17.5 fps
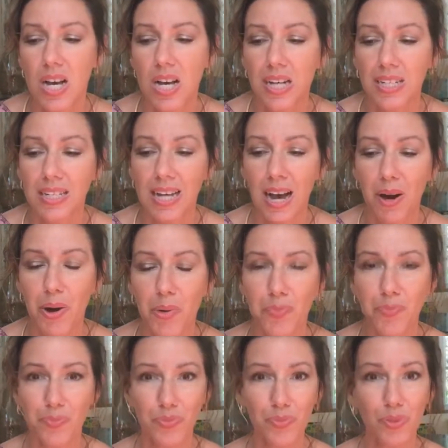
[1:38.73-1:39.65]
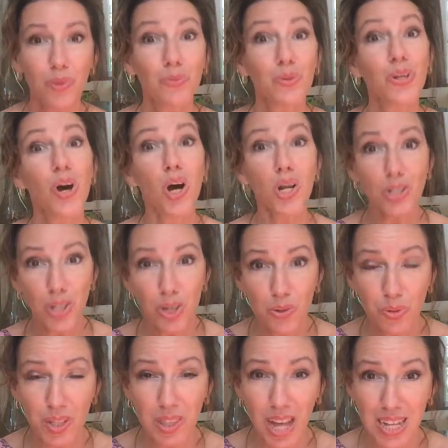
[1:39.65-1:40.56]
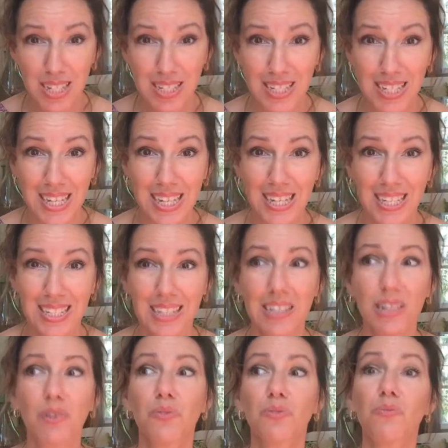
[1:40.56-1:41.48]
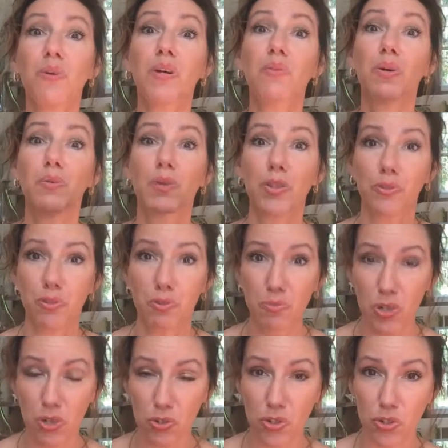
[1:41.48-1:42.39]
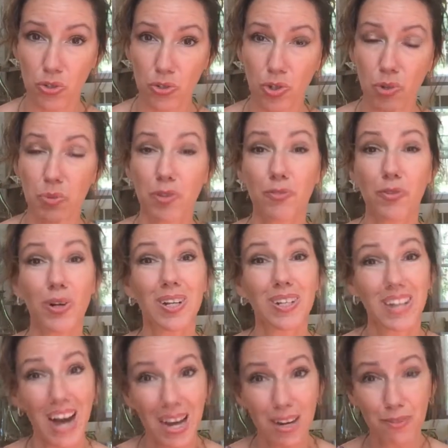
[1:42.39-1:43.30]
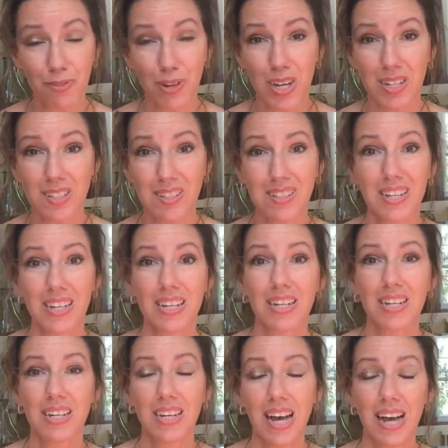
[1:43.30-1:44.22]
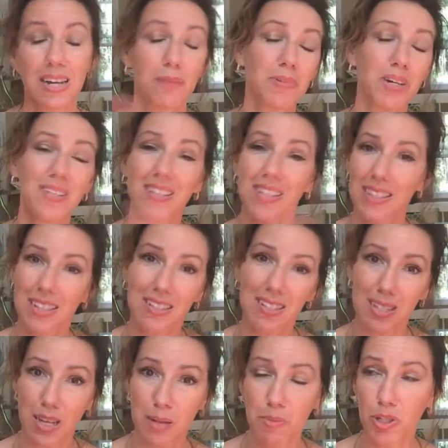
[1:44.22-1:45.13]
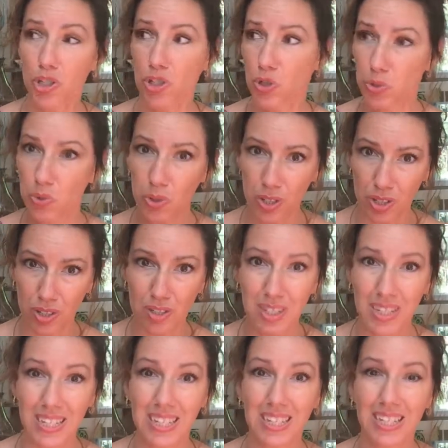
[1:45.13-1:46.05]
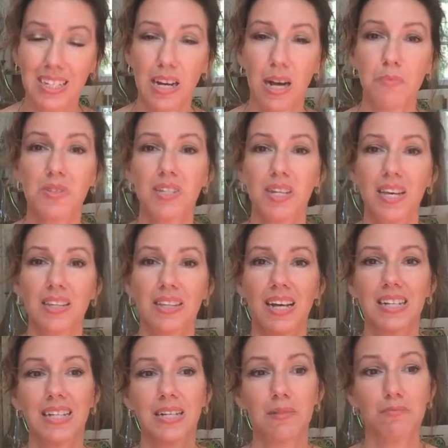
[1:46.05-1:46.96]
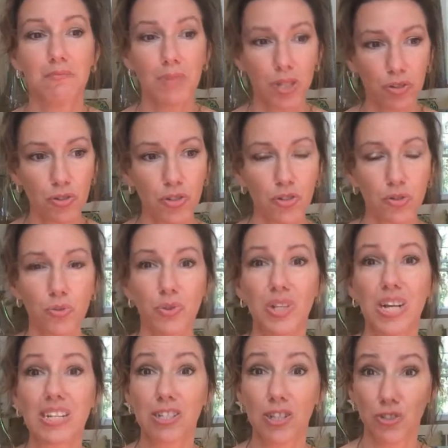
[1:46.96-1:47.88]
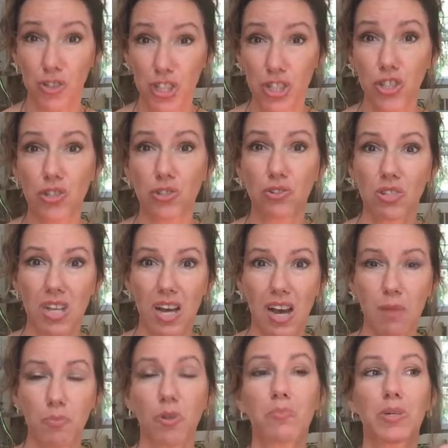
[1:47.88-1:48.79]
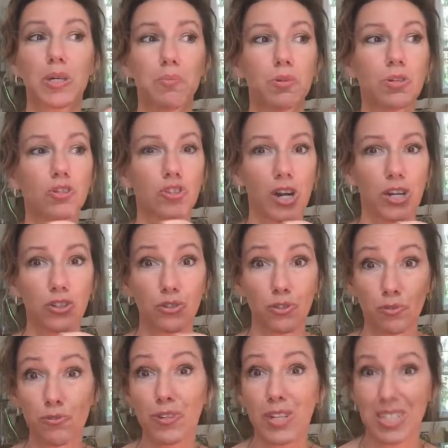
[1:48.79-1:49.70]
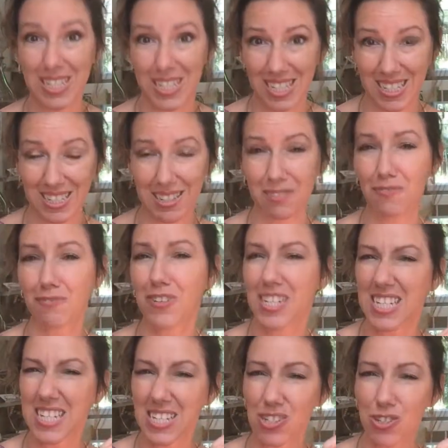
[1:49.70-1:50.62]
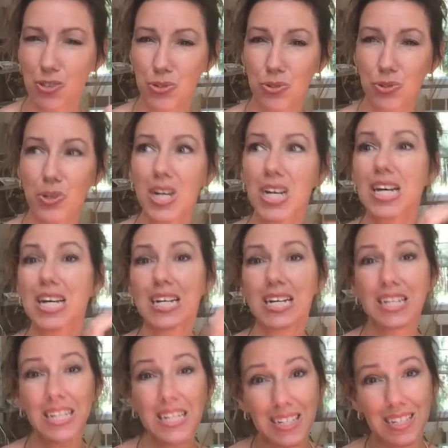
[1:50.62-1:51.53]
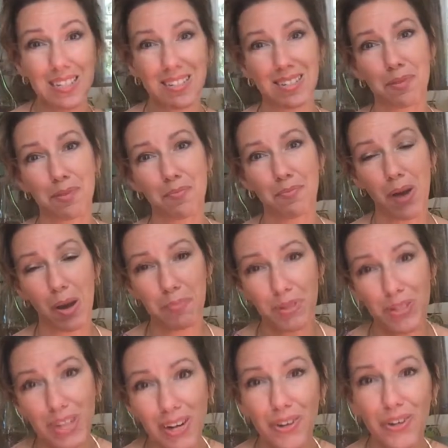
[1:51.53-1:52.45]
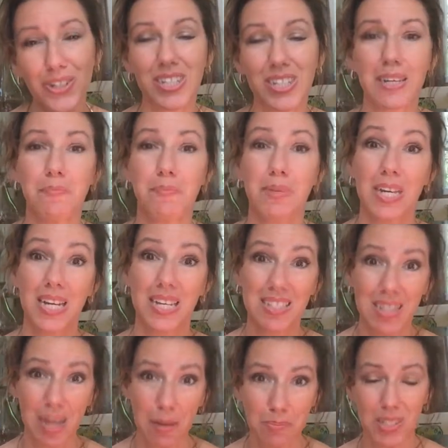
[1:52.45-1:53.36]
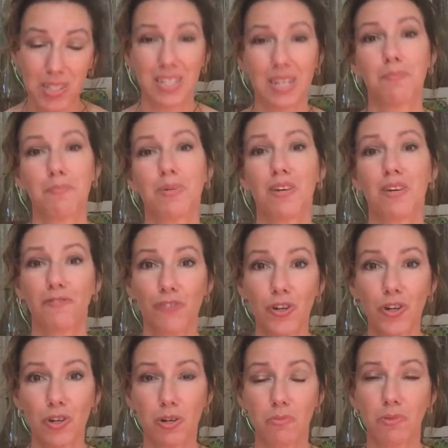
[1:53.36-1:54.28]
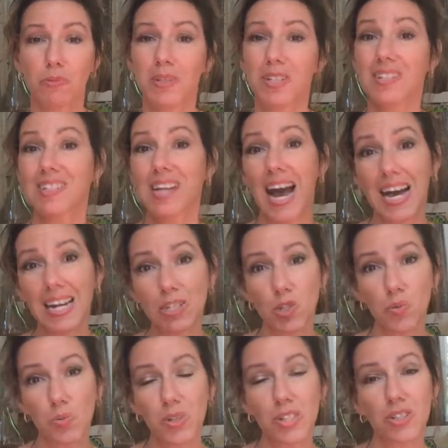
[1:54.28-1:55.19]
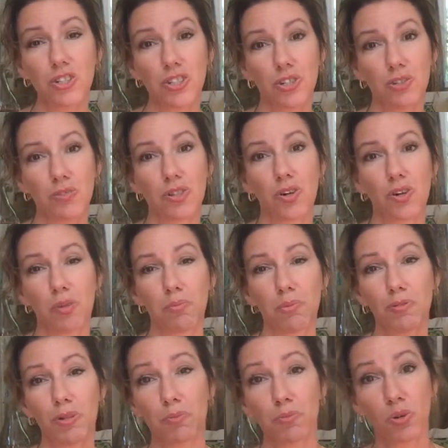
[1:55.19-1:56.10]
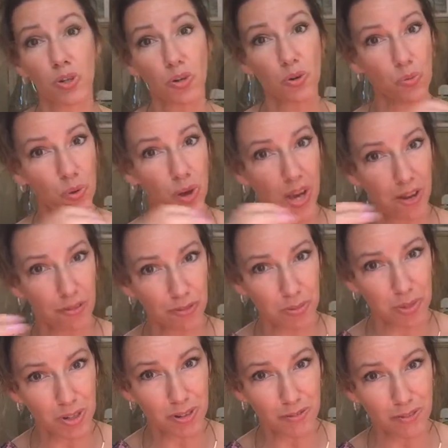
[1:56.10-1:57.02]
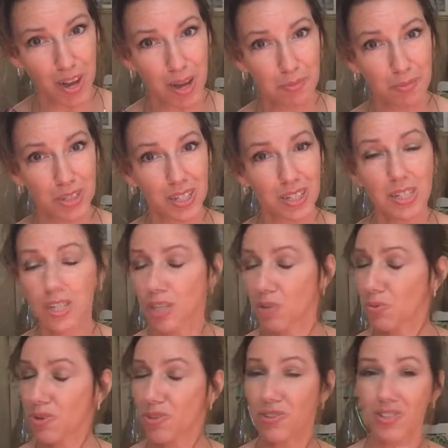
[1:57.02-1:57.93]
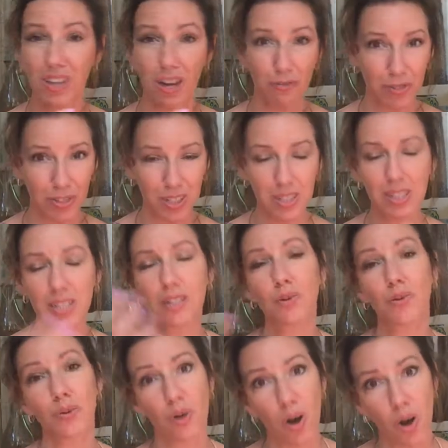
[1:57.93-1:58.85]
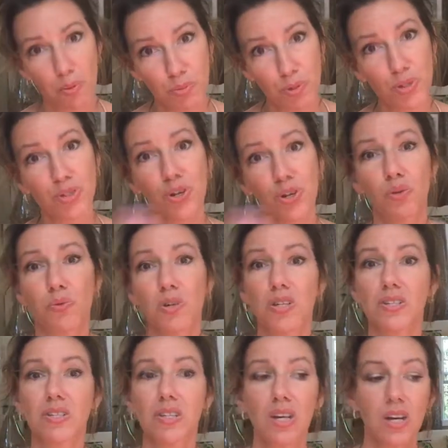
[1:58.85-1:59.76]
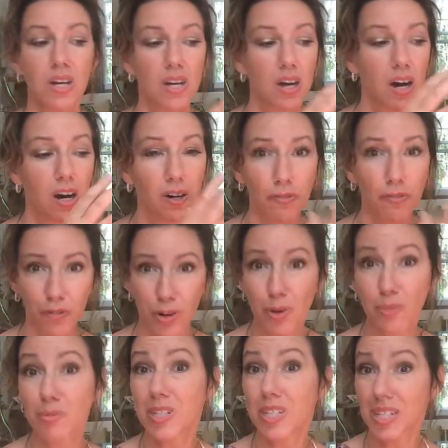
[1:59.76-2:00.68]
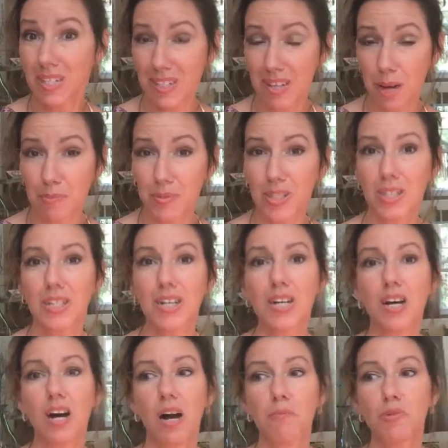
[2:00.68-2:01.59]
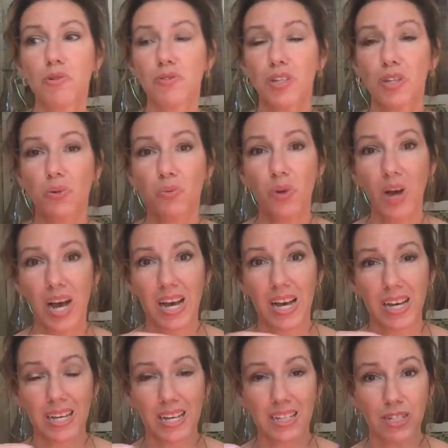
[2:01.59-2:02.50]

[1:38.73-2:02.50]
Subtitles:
Now, we all know what that's like when we went through middle school, but for a lot of us, and I'm not saying that's immature thinking, I'm saying that in middle school, that's a traditional time where people are trying to fit in and fit into cliques and popularity and be accepted and be affirmed, because that's when children are moving more away from their family, where they're definitely or almost always affirmed and accepted, and moving away and